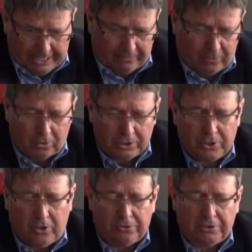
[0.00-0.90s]
and of course
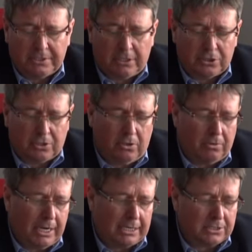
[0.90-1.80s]
joint research on
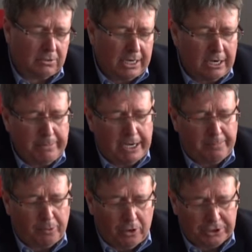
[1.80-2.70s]
OER. So there are
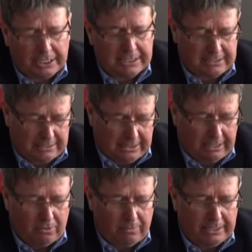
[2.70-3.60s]
many projects
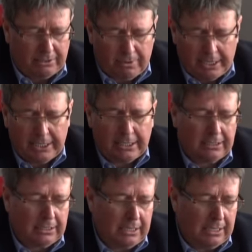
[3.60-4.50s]
they're already running.
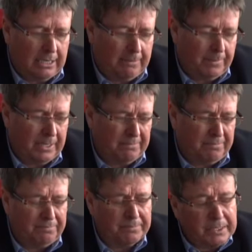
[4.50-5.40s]

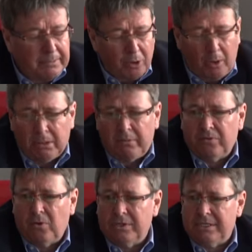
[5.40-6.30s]
The problem,
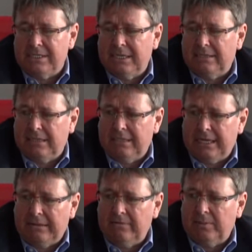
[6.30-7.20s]
of course, is that at
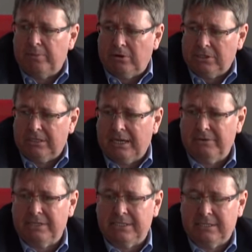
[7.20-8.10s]
the end of the project
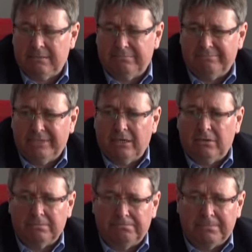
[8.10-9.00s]
there is,
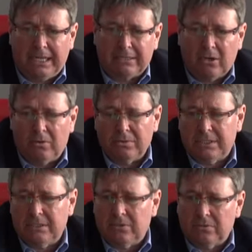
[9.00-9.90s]
that
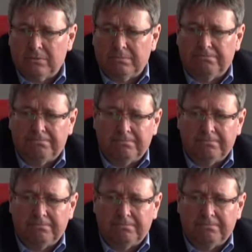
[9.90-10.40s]
goes into